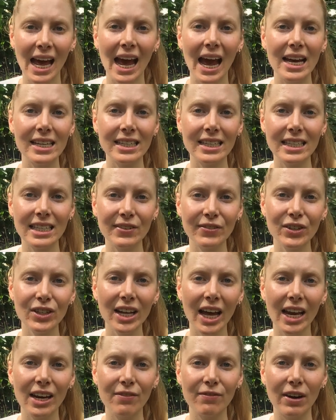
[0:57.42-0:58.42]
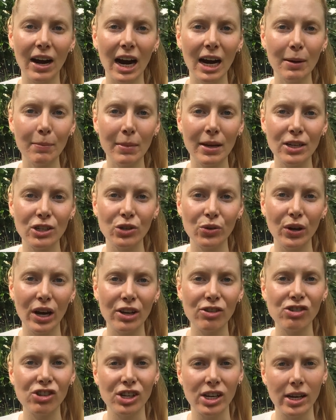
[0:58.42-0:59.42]
As a civil and environmental
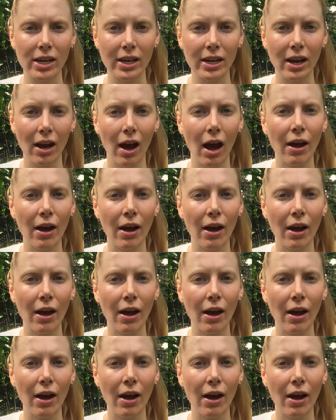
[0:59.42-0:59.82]
engineer,